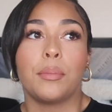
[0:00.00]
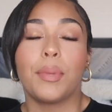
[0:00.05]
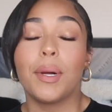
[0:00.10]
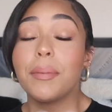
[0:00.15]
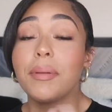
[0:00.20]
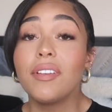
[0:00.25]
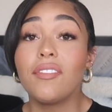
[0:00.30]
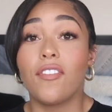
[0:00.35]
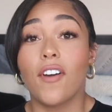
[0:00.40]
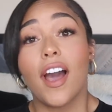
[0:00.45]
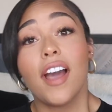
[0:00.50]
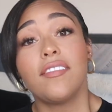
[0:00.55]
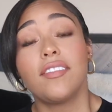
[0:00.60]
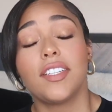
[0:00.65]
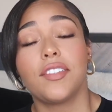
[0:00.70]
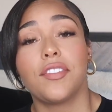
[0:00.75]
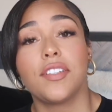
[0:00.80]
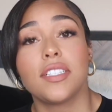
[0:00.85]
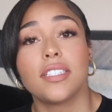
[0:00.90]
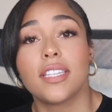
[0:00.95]
probably 5
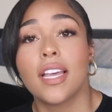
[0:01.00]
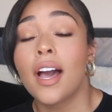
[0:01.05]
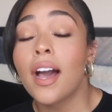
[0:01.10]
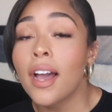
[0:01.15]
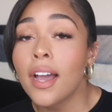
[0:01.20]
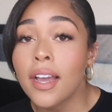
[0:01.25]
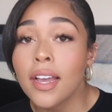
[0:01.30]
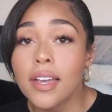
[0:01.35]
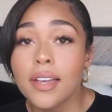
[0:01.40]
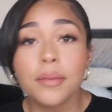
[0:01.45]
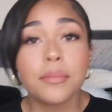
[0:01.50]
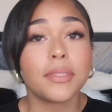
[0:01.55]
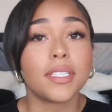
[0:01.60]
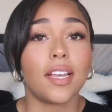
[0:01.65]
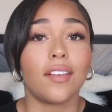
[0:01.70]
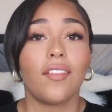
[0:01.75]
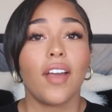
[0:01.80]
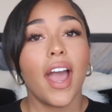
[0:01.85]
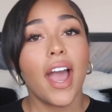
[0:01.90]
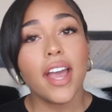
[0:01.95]
different times,
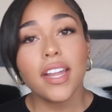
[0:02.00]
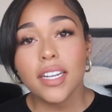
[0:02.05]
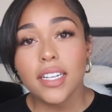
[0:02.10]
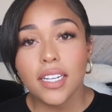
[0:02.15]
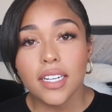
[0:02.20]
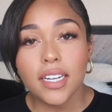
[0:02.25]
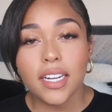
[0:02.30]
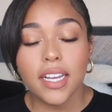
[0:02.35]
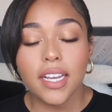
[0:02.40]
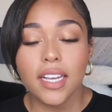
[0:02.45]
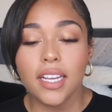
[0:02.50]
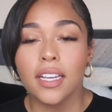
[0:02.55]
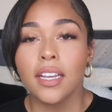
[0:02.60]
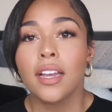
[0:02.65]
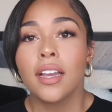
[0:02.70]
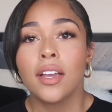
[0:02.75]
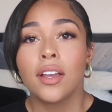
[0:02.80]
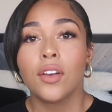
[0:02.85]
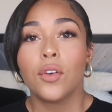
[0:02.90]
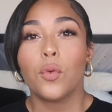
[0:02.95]
I've edited
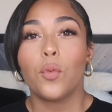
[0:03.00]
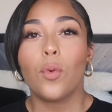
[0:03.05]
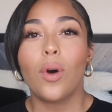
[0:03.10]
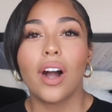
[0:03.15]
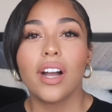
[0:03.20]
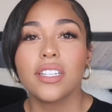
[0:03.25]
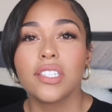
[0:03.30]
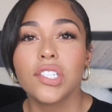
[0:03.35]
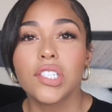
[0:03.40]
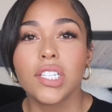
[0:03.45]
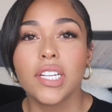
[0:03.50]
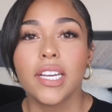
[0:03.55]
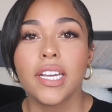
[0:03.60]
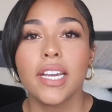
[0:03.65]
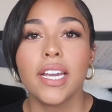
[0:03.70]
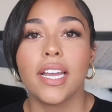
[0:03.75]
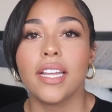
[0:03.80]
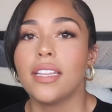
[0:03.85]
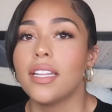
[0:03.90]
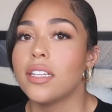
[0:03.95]
it, watched
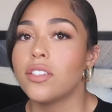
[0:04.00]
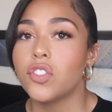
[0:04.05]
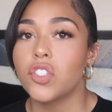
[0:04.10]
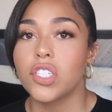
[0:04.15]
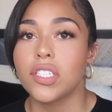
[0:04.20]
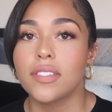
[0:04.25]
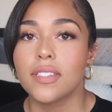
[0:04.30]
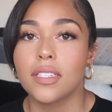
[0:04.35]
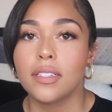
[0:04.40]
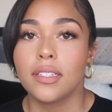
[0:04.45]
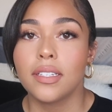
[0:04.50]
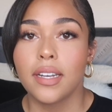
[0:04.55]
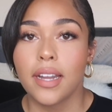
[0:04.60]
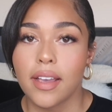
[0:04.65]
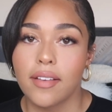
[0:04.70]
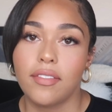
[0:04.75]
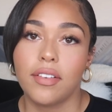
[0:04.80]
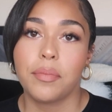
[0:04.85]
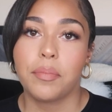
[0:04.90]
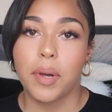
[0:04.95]
it, and then just
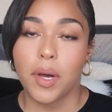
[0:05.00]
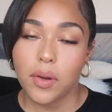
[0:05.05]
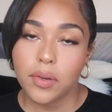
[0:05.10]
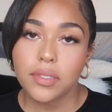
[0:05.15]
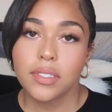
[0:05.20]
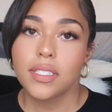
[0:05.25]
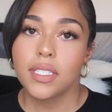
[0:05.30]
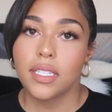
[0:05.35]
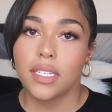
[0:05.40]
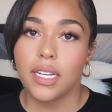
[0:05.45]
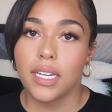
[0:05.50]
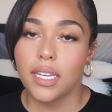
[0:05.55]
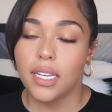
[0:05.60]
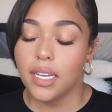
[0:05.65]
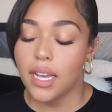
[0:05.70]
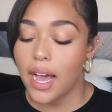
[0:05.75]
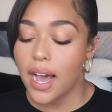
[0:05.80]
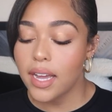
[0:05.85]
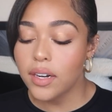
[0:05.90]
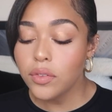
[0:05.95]
never posted
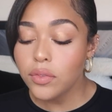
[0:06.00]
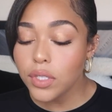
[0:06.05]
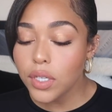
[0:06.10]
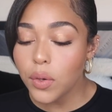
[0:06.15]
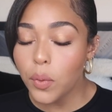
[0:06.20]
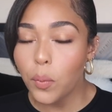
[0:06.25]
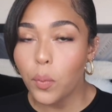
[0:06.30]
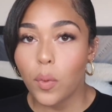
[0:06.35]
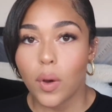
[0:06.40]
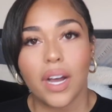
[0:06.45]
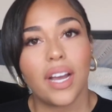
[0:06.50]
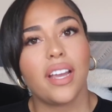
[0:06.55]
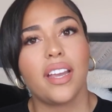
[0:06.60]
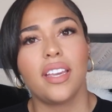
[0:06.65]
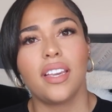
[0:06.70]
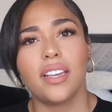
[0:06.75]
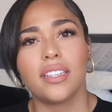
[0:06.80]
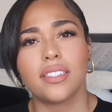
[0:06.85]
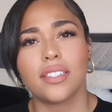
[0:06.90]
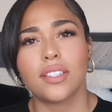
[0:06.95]
it. I don't know why
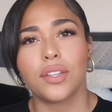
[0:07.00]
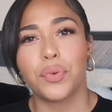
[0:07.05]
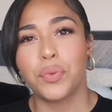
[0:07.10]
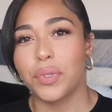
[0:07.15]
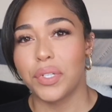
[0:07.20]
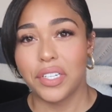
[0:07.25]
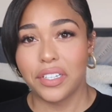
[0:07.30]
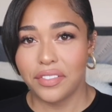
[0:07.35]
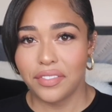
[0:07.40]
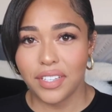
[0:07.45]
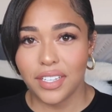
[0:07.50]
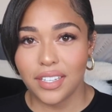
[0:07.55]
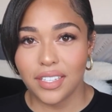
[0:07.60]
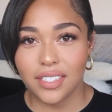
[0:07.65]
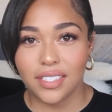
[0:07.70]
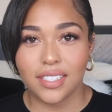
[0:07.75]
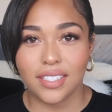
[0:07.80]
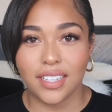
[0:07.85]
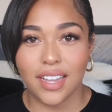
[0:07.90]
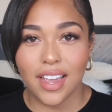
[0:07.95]
I get so
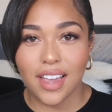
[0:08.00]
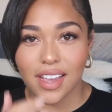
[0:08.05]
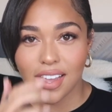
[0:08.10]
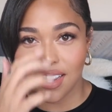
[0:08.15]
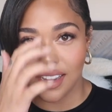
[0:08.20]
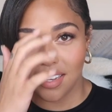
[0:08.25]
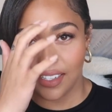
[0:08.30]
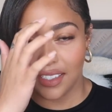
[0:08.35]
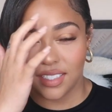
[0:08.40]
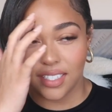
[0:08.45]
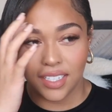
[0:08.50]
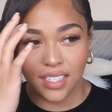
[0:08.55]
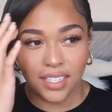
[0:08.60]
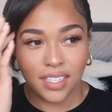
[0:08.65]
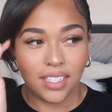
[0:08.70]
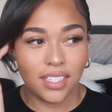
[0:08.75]
nervous, and